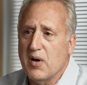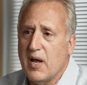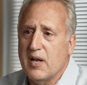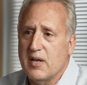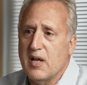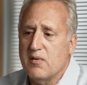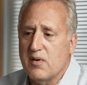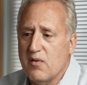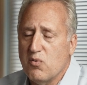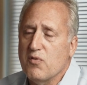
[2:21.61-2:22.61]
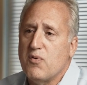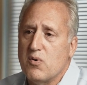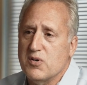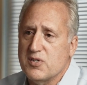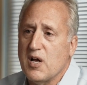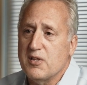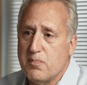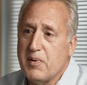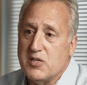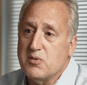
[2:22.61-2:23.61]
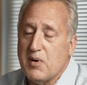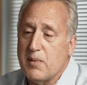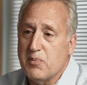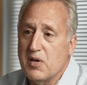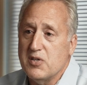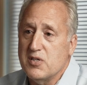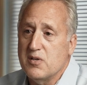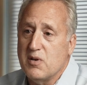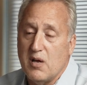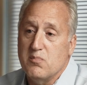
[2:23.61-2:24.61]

and we're focused on the patient population